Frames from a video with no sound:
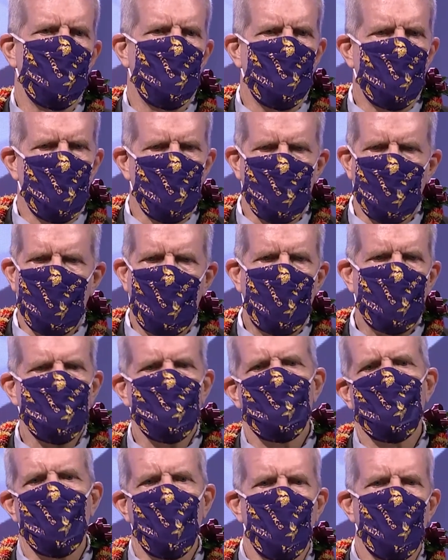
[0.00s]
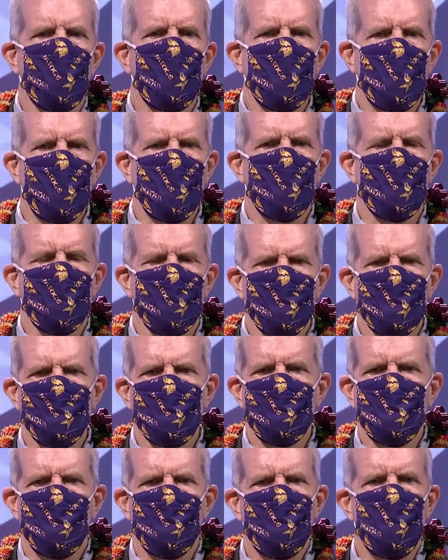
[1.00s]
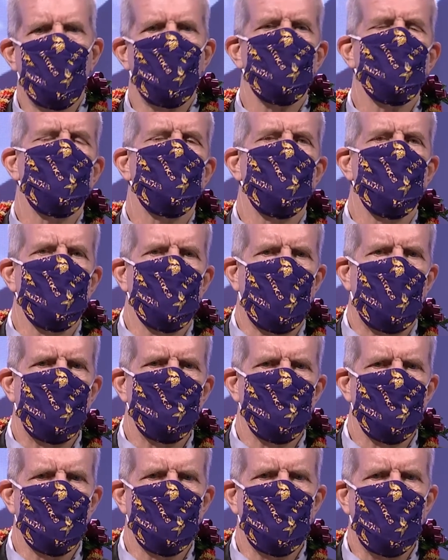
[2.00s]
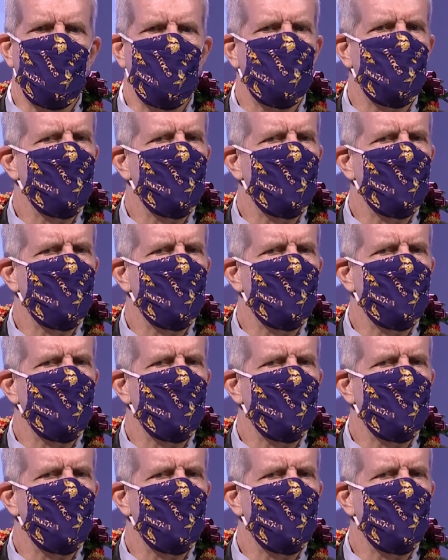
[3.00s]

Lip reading: going to a foster system is not enough.